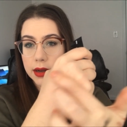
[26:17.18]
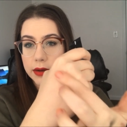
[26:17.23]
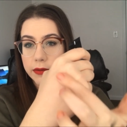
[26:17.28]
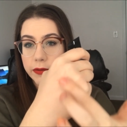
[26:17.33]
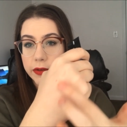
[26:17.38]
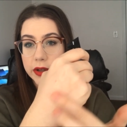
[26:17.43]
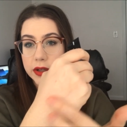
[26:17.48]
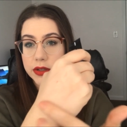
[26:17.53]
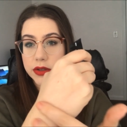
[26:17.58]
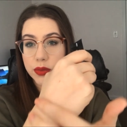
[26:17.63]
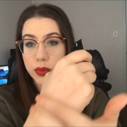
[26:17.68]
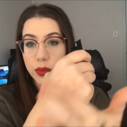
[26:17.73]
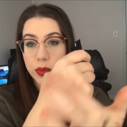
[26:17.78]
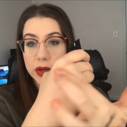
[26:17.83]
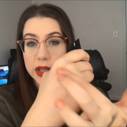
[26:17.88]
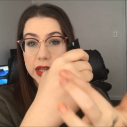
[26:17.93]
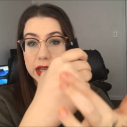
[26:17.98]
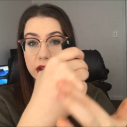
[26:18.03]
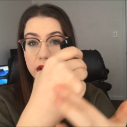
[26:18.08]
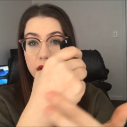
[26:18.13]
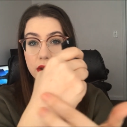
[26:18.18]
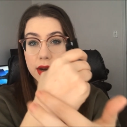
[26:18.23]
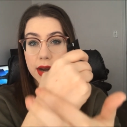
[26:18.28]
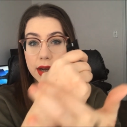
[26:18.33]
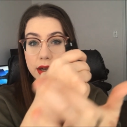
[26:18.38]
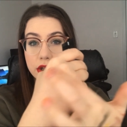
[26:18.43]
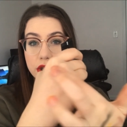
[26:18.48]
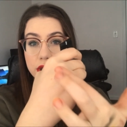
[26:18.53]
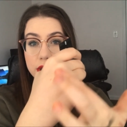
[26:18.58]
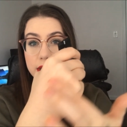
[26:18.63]
That feels really good,
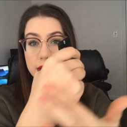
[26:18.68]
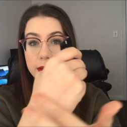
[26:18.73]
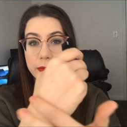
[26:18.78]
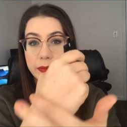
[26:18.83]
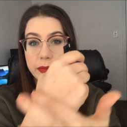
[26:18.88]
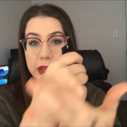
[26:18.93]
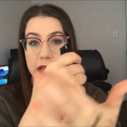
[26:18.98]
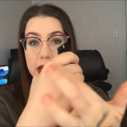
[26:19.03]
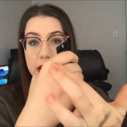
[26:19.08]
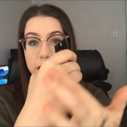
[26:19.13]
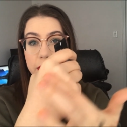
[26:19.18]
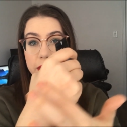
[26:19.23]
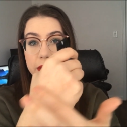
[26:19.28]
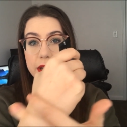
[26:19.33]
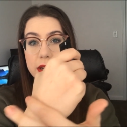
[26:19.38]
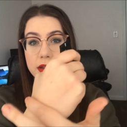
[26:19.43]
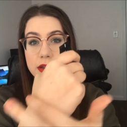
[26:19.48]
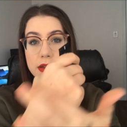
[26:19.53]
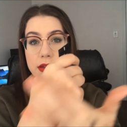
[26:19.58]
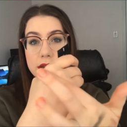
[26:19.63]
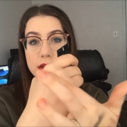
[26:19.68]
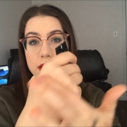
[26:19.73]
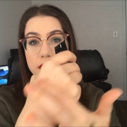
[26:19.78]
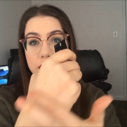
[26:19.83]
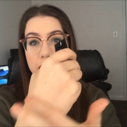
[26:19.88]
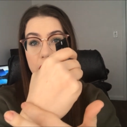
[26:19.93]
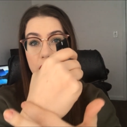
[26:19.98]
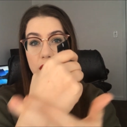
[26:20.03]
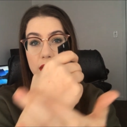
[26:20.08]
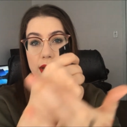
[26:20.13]
actually. It
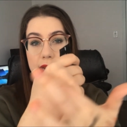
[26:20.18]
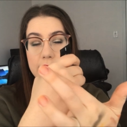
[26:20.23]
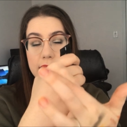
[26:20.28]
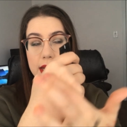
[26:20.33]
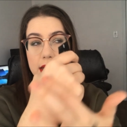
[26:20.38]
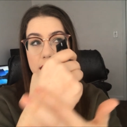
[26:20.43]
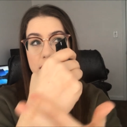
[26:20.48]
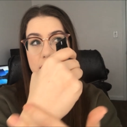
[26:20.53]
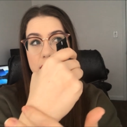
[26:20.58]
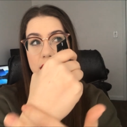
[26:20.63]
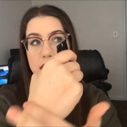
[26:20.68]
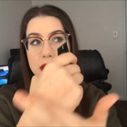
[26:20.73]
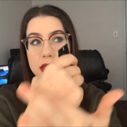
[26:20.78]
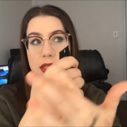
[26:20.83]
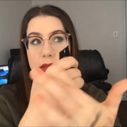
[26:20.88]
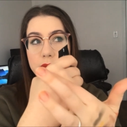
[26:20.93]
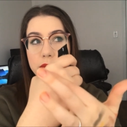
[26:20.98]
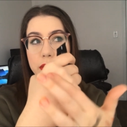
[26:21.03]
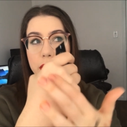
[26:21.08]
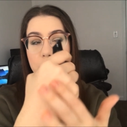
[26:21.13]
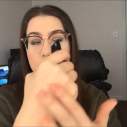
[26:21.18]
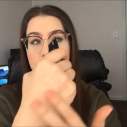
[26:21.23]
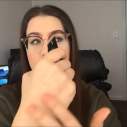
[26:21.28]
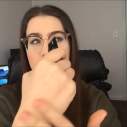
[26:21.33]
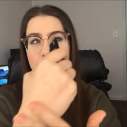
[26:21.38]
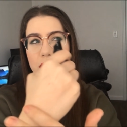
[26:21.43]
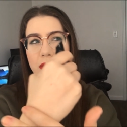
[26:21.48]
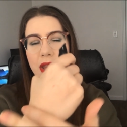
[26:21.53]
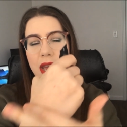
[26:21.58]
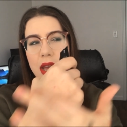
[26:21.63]
feels very
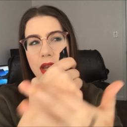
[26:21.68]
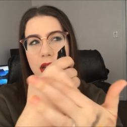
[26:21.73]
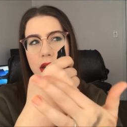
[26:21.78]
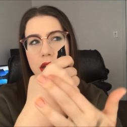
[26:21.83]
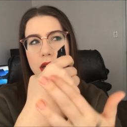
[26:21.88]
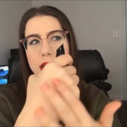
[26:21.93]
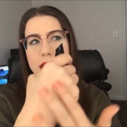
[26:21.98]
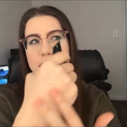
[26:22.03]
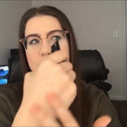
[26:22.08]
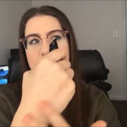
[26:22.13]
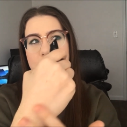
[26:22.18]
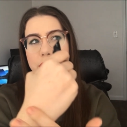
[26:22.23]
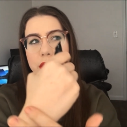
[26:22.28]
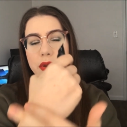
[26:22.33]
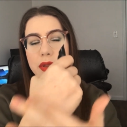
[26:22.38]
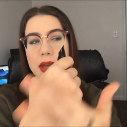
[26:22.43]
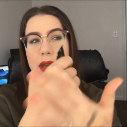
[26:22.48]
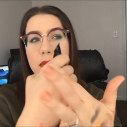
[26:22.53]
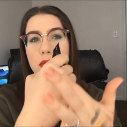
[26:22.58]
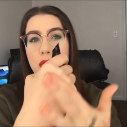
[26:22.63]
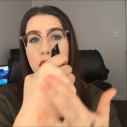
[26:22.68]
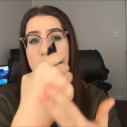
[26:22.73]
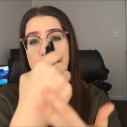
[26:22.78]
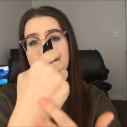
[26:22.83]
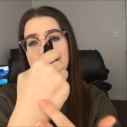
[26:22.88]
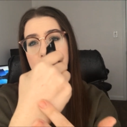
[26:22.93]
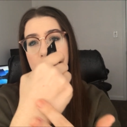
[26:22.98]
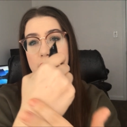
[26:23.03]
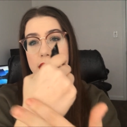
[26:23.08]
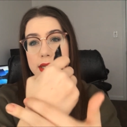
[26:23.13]
smooth, not smoothing,
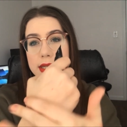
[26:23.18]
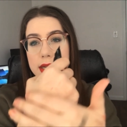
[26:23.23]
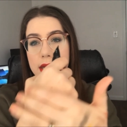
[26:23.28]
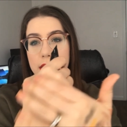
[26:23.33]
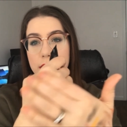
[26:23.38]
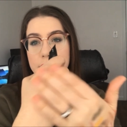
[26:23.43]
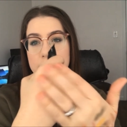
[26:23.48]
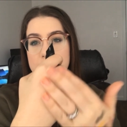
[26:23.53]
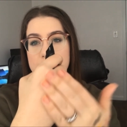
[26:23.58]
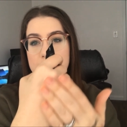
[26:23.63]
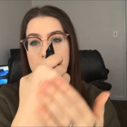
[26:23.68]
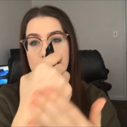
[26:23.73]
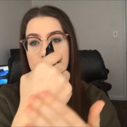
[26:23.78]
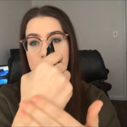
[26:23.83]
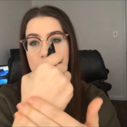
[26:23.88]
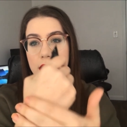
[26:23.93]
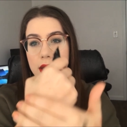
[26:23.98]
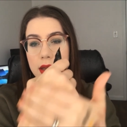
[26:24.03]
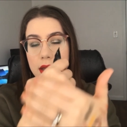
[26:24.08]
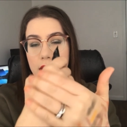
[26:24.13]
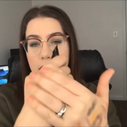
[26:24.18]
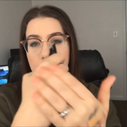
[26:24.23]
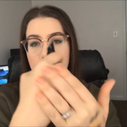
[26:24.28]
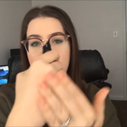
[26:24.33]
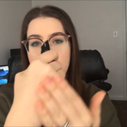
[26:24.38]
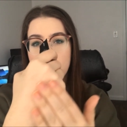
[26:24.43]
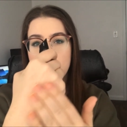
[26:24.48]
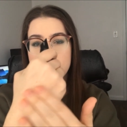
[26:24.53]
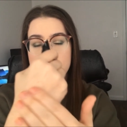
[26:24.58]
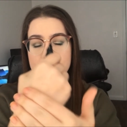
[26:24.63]
moisturizing, I would say.
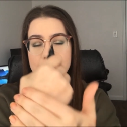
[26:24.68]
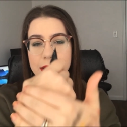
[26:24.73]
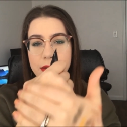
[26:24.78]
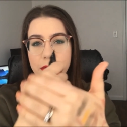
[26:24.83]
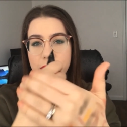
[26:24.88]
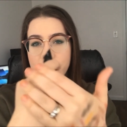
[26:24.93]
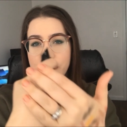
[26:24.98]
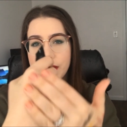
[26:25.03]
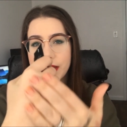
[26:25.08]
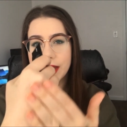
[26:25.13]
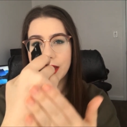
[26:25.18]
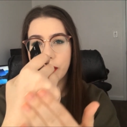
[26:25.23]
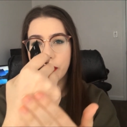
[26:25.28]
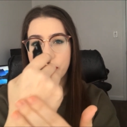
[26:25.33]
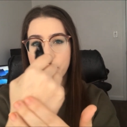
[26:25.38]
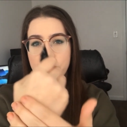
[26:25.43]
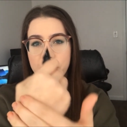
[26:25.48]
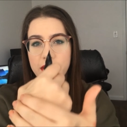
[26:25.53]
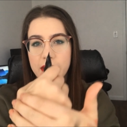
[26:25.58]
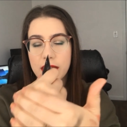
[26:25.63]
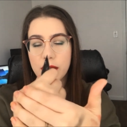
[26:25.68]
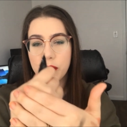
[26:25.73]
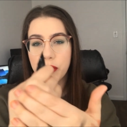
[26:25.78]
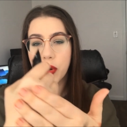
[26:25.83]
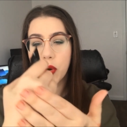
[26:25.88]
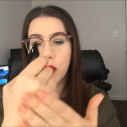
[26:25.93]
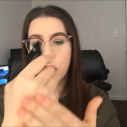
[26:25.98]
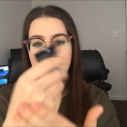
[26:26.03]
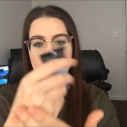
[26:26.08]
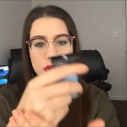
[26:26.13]
It doesn't feel like it would fill in
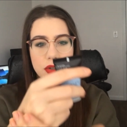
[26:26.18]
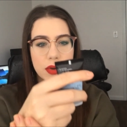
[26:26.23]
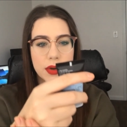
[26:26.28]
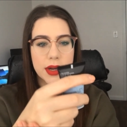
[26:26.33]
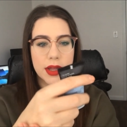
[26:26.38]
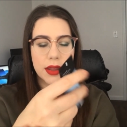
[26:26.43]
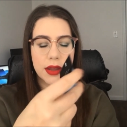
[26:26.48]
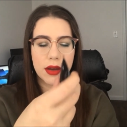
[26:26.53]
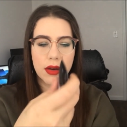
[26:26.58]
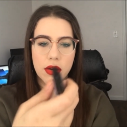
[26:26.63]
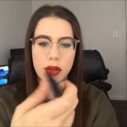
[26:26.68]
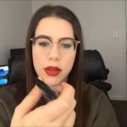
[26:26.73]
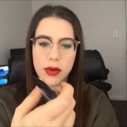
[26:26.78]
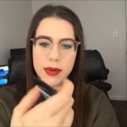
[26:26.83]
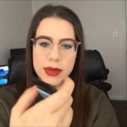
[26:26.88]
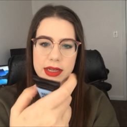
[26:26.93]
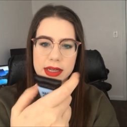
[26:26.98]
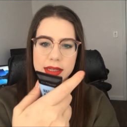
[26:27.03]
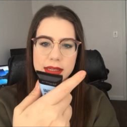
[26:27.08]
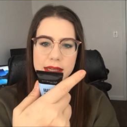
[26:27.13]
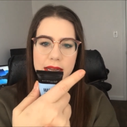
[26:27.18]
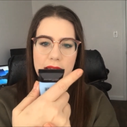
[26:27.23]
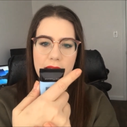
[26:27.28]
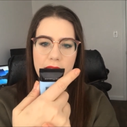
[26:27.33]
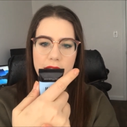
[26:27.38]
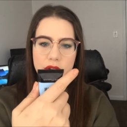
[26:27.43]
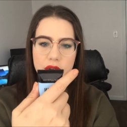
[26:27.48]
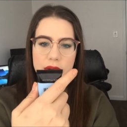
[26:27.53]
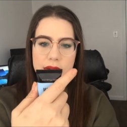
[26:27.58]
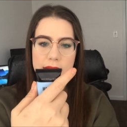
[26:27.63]
pores or anything, although it does say
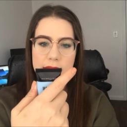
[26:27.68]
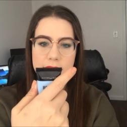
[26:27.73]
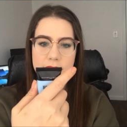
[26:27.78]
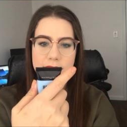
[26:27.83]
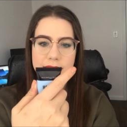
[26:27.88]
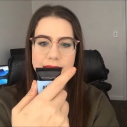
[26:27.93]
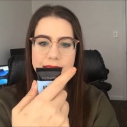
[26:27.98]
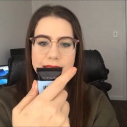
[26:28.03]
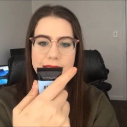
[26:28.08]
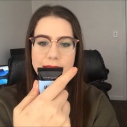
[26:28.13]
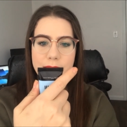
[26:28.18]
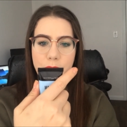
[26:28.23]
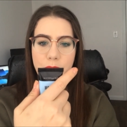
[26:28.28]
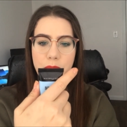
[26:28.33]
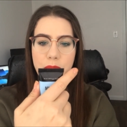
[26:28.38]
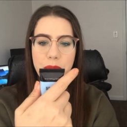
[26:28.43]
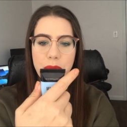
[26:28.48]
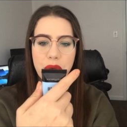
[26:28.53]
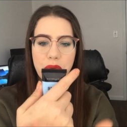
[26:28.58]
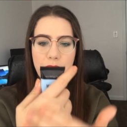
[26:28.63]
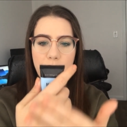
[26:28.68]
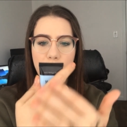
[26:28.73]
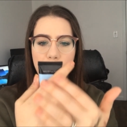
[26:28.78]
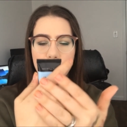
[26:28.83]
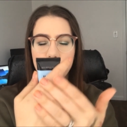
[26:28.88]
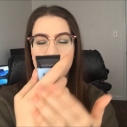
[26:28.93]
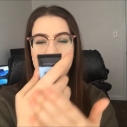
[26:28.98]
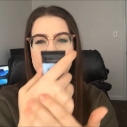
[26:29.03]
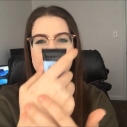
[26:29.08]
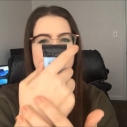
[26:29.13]
hydrate and
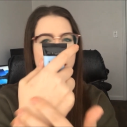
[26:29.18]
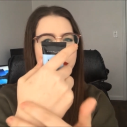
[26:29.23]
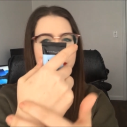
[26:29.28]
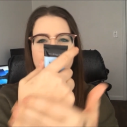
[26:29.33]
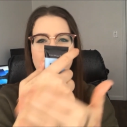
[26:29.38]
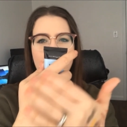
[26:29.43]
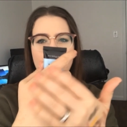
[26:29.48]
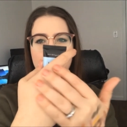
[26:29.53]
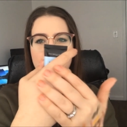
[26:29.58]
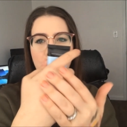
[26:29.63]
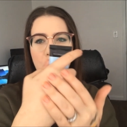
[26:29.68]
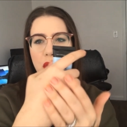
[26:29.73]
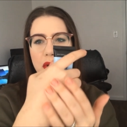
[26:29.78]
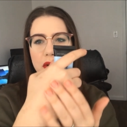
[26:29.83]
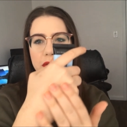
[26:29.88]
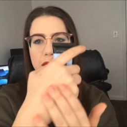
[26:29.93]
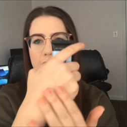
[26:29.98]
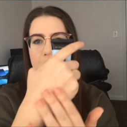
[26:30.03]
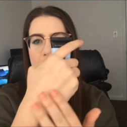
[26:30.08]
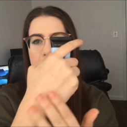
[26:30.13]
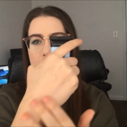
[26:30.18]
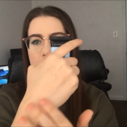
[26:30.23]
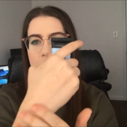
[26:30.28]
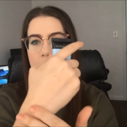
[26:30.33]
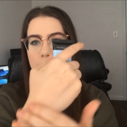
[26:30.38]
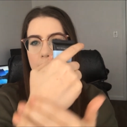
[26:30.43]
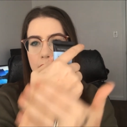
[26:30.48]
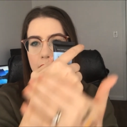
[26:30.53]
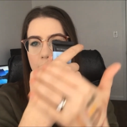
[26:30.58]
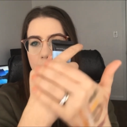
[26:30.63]
smooth, but not pore filling.